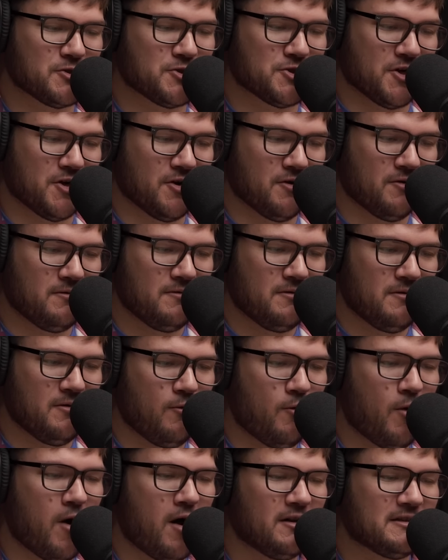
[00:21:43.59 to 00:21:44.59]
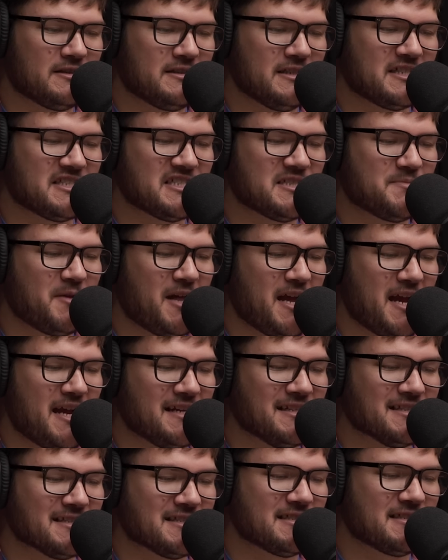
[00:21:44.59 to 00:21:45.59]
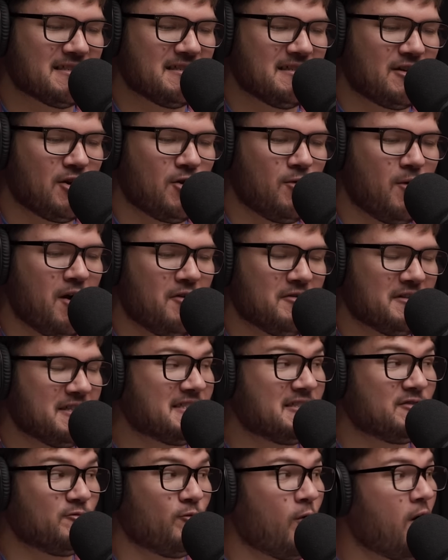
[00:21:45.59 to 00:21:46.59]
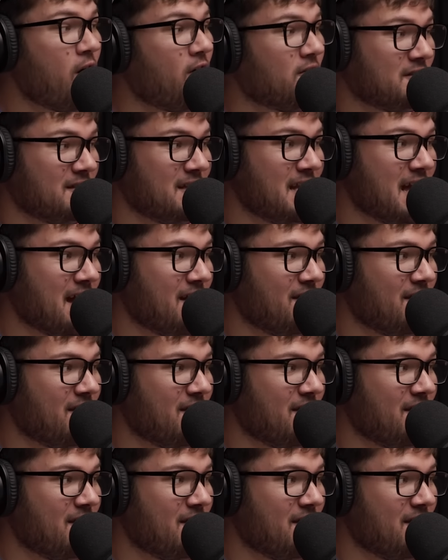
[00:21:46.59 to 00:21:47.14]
Joe, Walt explains, quote, this is Walt now.